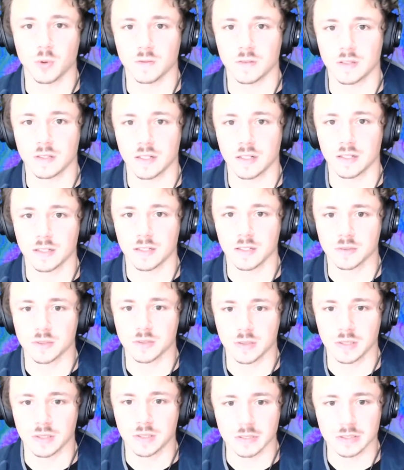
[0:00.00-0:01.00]
it. I don't know what's going
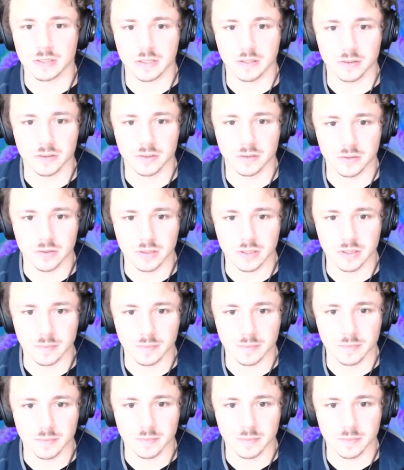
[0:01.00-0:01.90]
on with this other stream.